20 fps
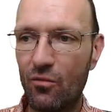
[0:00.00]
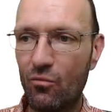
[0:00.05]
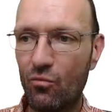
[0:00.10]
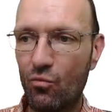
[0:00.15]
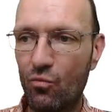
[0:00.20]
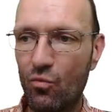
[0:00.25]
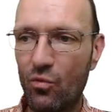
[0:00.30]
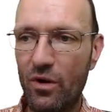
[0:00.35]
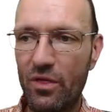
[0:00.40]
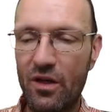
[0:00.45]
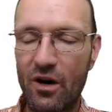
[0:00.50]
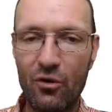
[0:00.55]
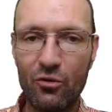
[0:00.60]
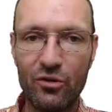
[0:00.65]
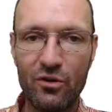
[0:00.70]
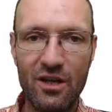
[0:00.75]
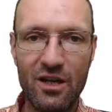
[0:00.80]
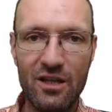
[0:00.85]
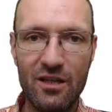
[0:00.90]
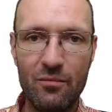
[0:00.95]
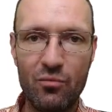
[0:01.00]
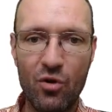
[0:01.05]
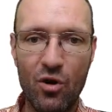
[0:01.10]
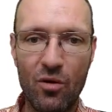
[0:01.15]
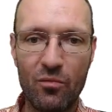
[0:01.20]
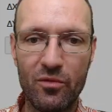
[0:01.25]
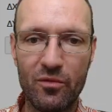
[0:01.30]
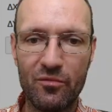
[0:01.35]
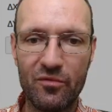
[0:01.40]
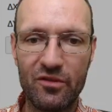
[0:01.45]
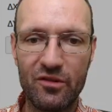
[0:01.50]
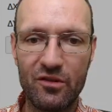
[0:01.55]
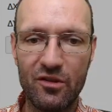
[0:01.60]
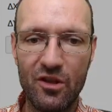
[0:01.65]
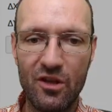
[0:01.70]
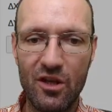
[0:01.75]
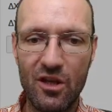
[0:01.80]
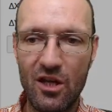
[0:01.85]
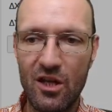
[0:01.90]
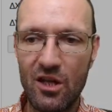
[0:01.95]
without any problems.
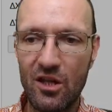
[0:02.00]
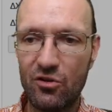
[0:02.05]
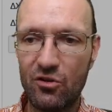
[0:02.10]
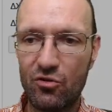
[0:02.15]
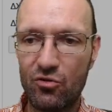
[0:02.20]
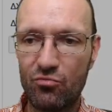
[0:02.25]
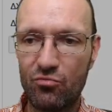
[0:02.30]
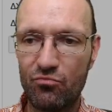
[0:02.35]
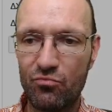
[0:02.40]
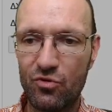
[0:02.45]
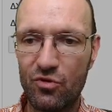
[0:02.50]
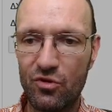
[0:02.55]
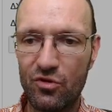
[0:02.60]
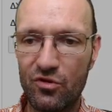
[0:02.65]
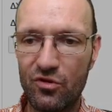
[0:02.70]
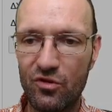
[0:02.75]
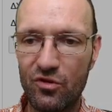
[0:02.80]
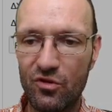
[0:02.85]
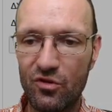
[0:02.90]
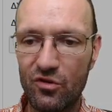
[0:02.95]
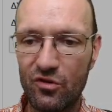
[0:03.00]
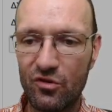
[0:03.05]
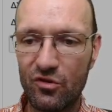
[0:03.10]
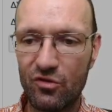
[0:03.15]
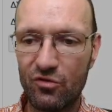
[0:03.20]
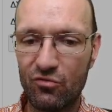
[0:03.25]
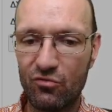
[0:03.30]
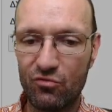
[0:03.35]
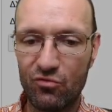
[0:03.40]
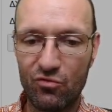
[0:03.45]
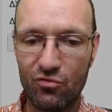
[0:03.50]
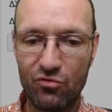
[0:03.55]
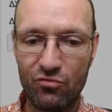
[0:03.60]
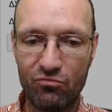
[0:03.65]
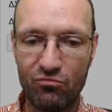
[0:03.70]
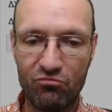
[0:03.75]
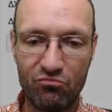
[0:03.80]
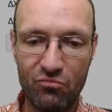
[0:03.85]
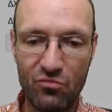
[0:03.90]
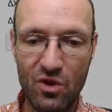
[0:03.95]
And this is,
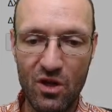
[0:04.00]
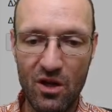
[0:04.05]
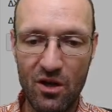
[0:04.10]
yeah,